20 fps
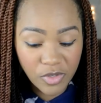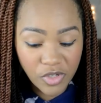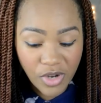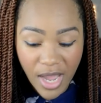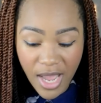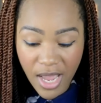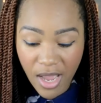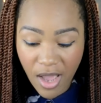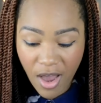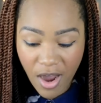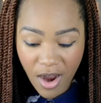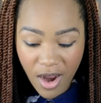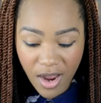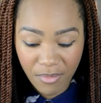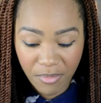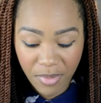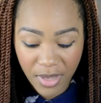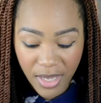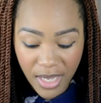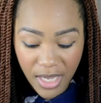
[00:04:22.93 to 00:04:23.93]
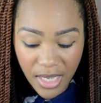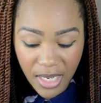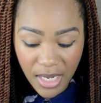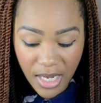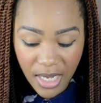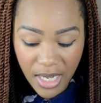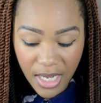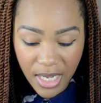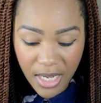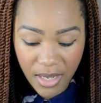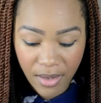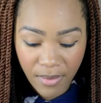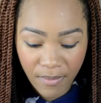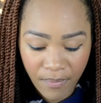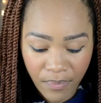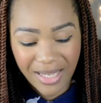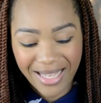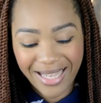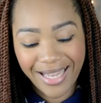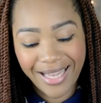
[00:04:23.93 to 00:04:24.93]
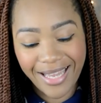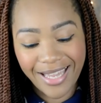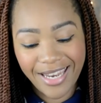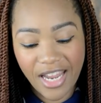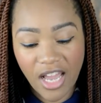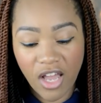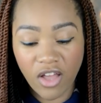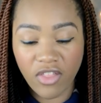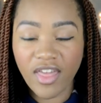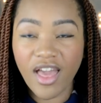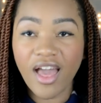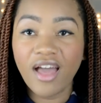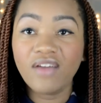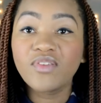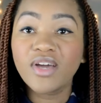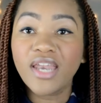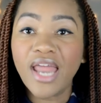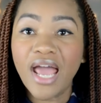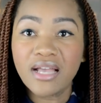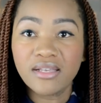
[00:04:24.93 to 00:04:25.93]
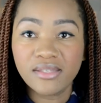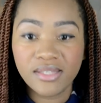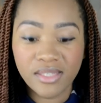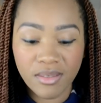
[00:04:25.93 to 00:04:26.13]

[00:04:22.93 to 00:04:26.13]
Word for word: trying hard, but um, uh, no, that one has